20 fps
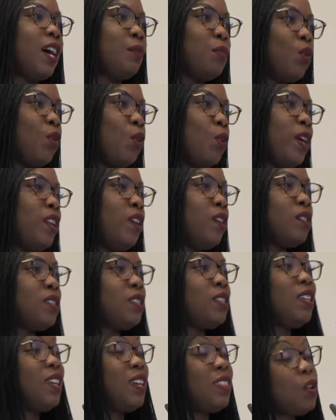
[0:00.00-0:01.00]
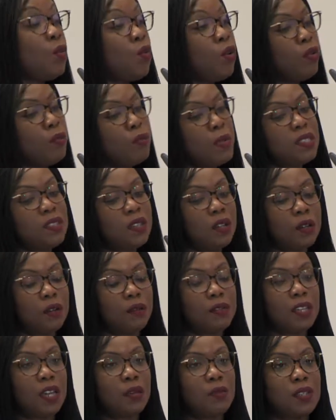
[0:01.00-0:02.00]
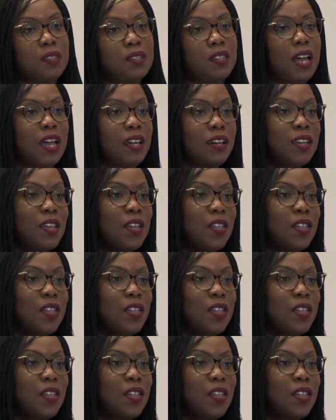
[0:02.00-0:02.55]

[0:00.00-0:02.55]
but what we're not seeing, I think what we miss a lot of times is that